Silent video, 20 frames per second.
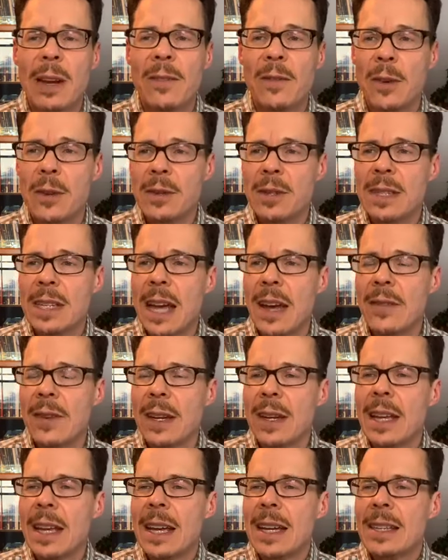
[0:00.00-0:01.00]
verse
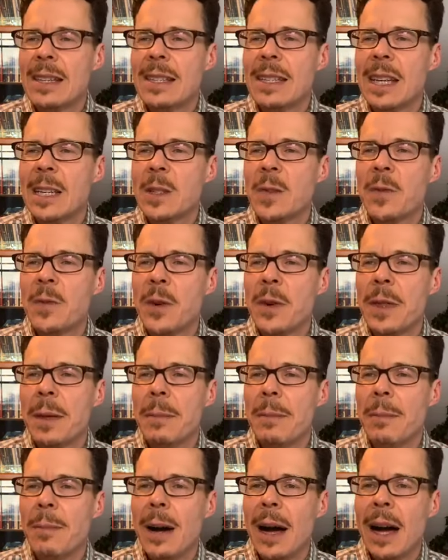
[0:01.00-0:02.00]
7 says, for the
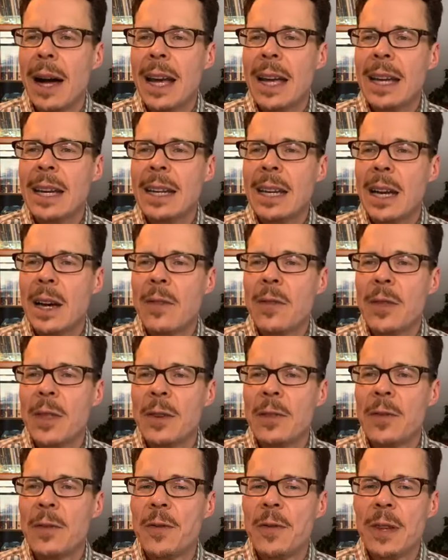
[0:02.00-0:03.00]
mind of
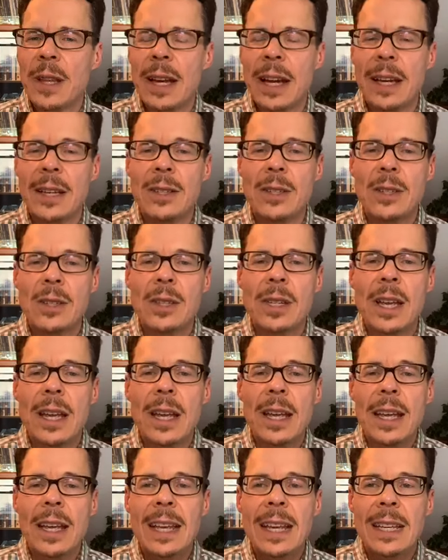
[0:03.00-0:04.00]
the flesh
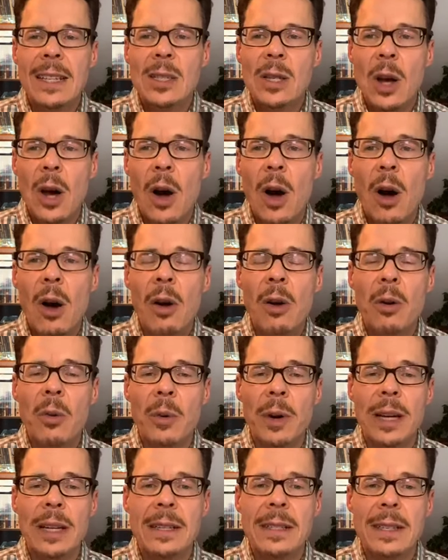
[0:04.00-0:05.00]
is
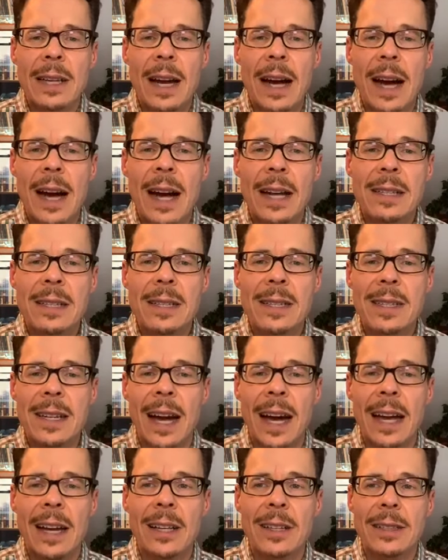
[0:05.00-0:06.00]
always
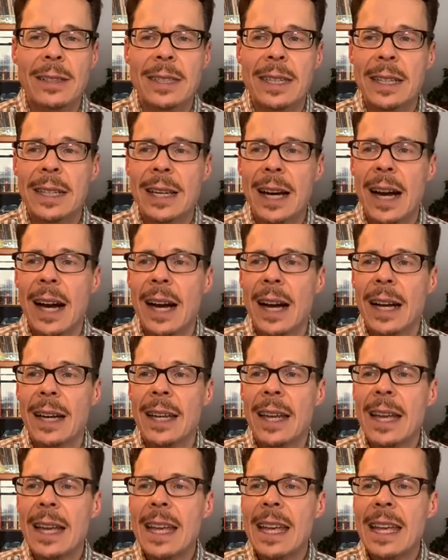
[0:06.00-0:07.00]
hostile to God.
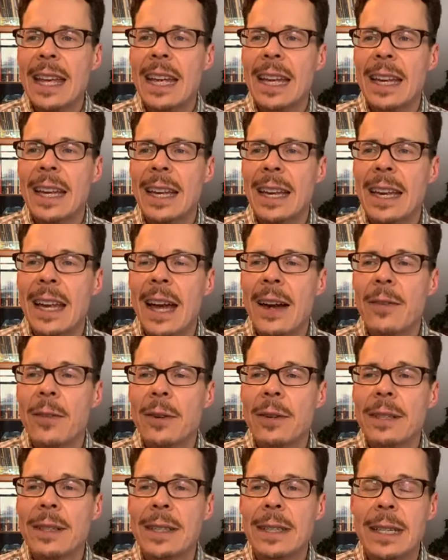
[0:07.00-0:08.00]
It
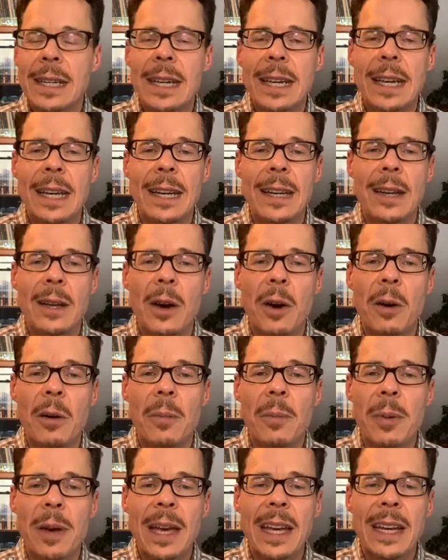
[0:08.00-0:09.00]
never did
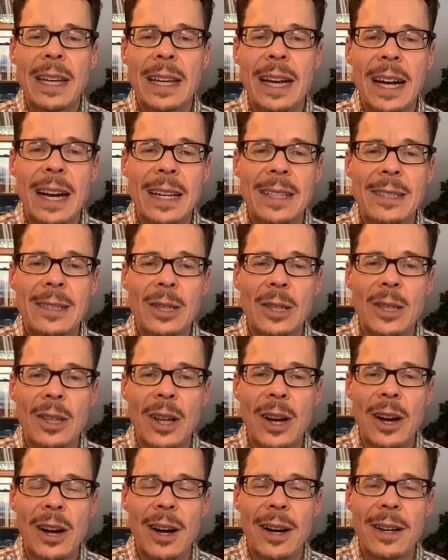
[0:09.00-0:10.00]
obey God's
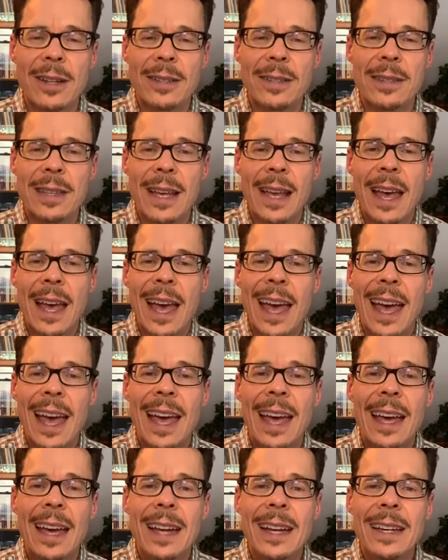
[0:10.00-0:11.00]
laws,
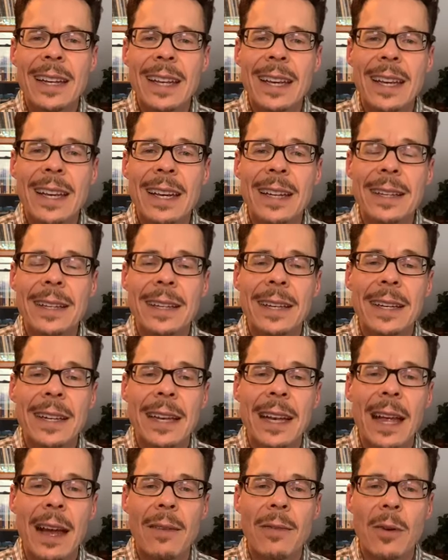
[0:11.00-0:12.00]
and it
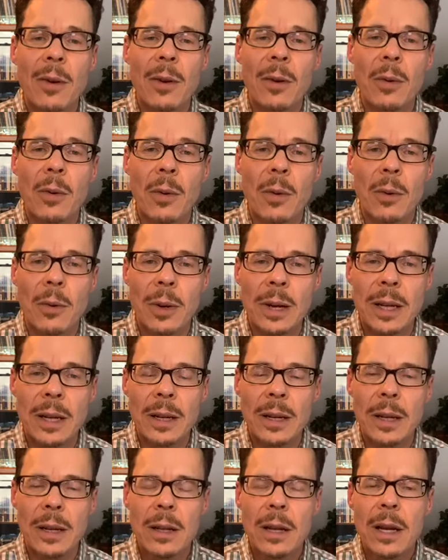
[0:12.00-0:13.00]
never
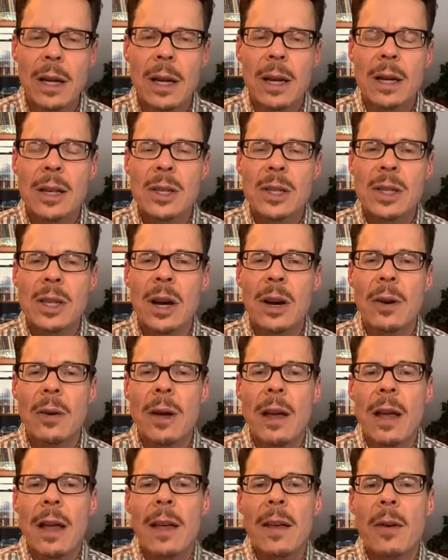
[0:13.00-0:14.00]
will.
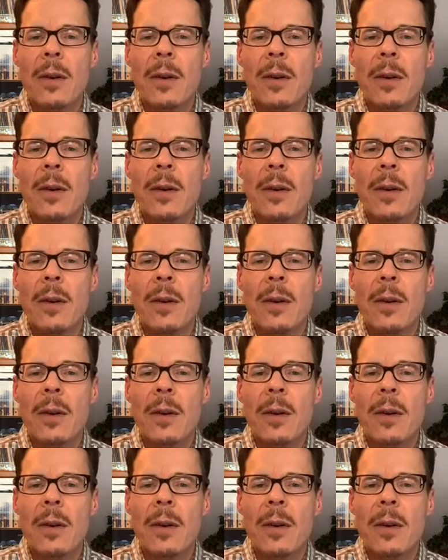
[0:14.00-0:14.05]
So